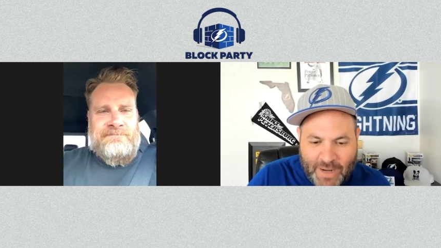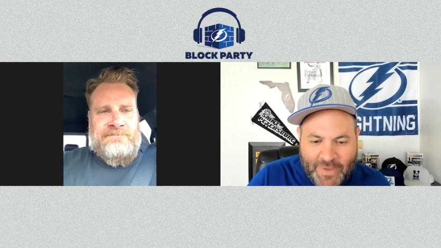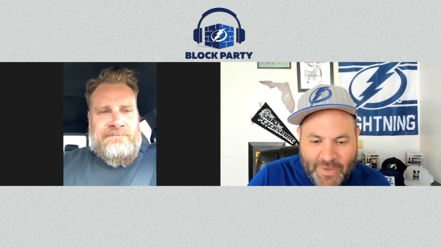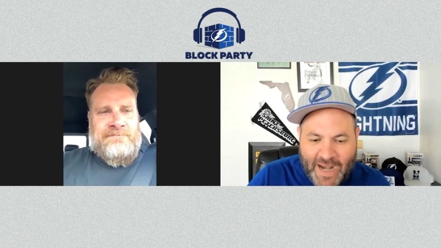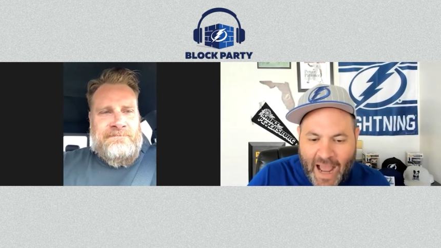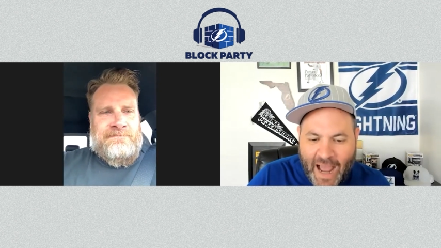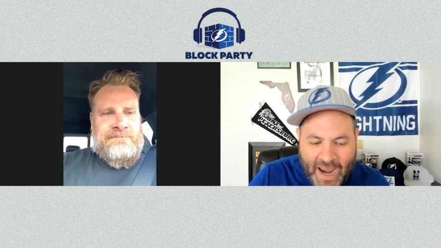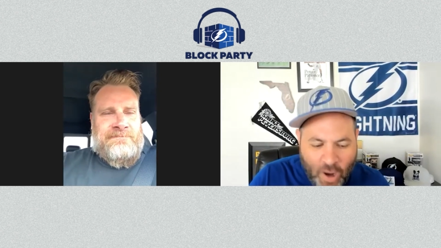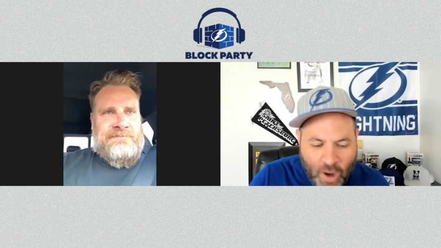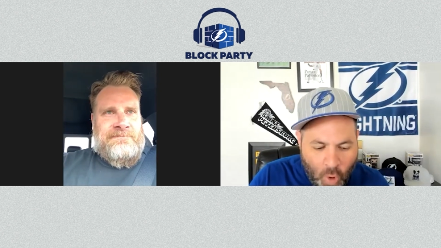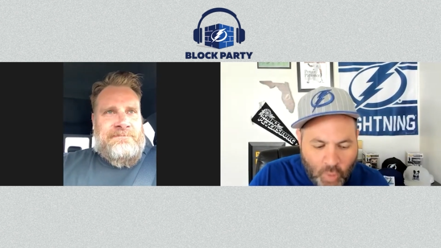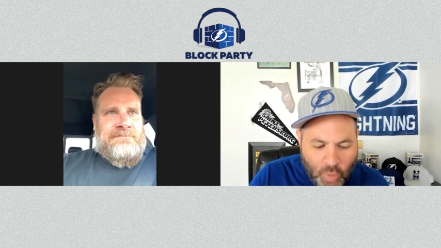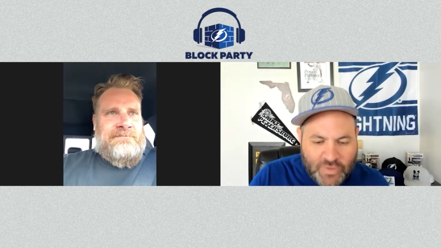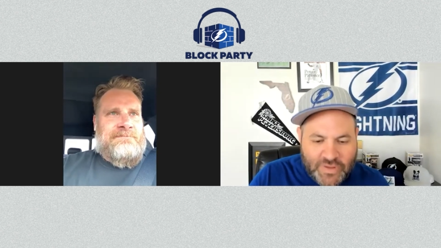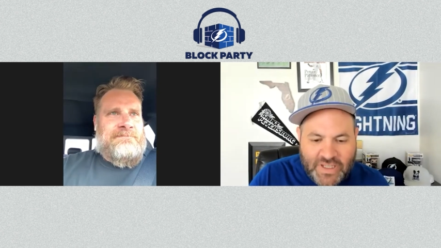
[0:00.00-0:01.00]
Speaker 1: I mean, I
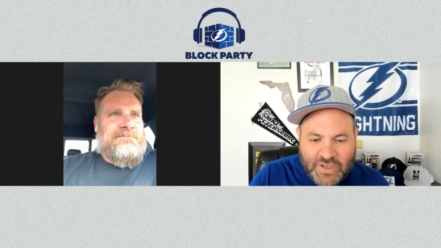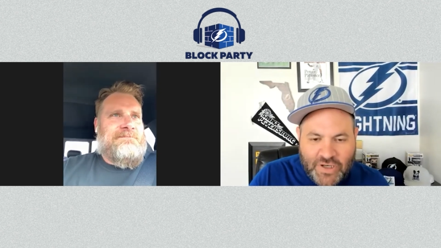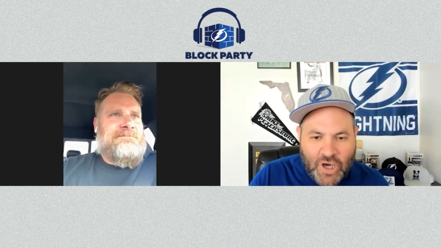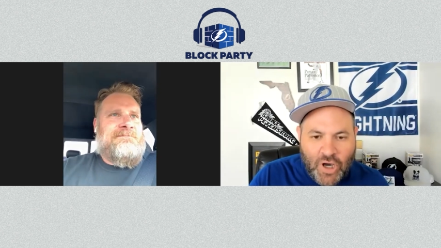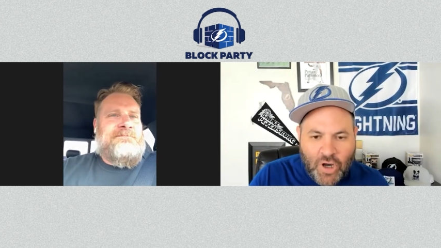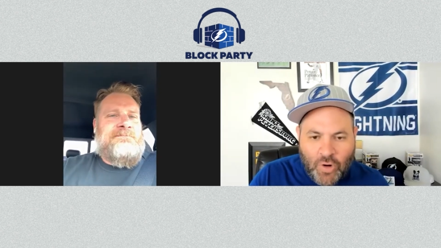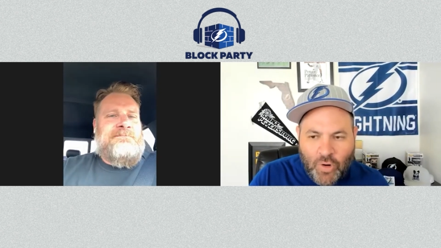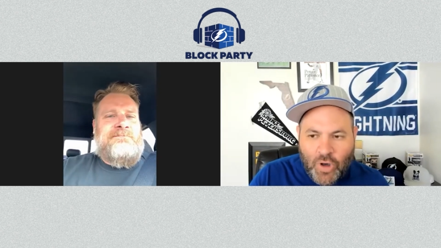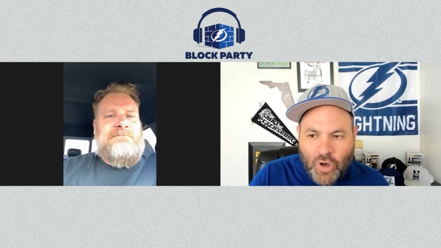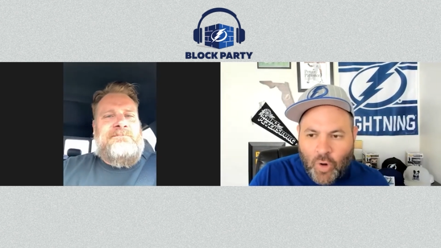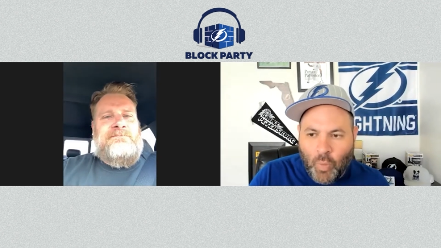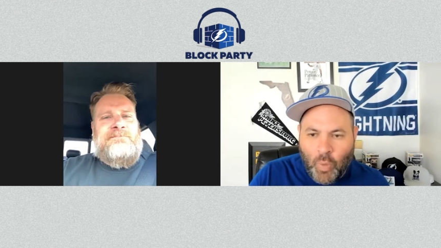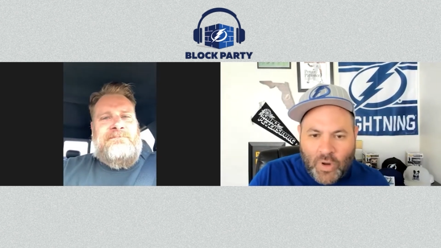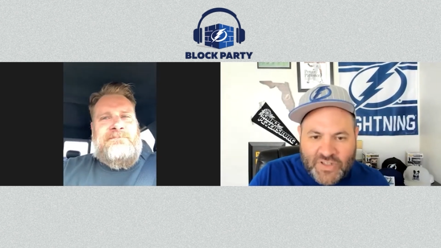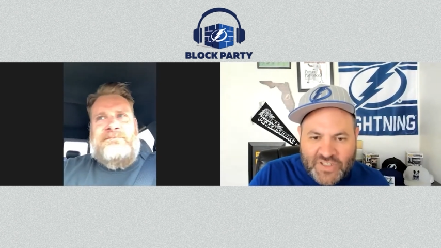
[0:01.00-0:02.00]
only know
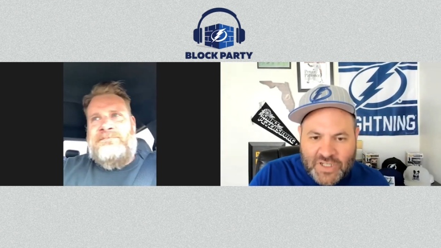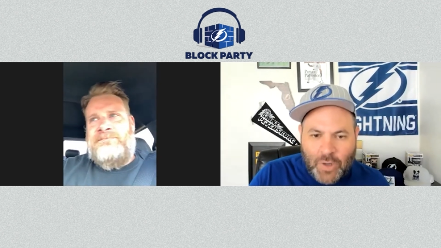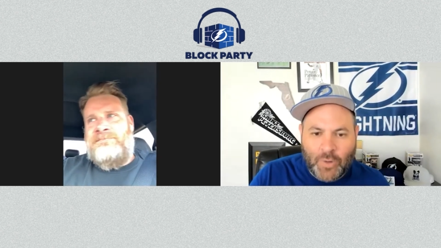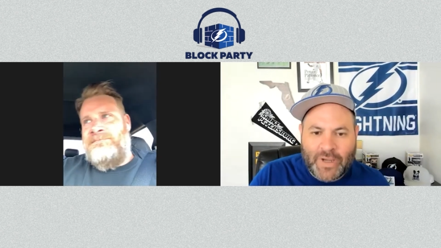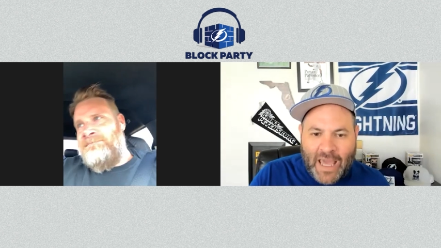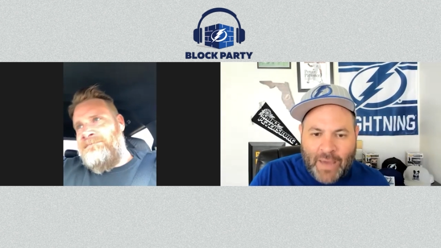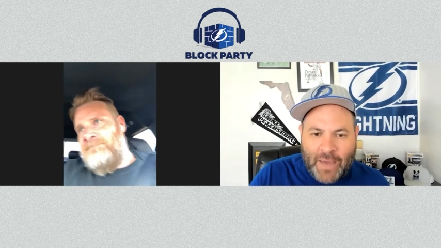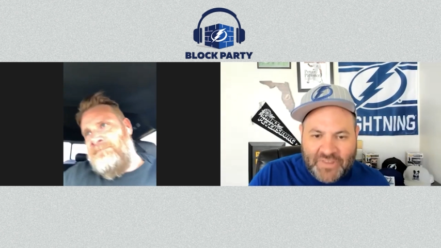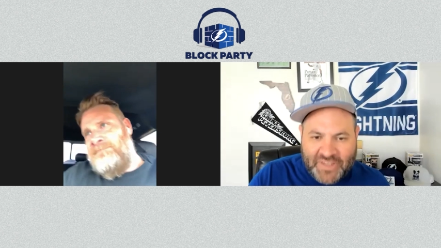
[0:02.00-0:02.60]
what's going on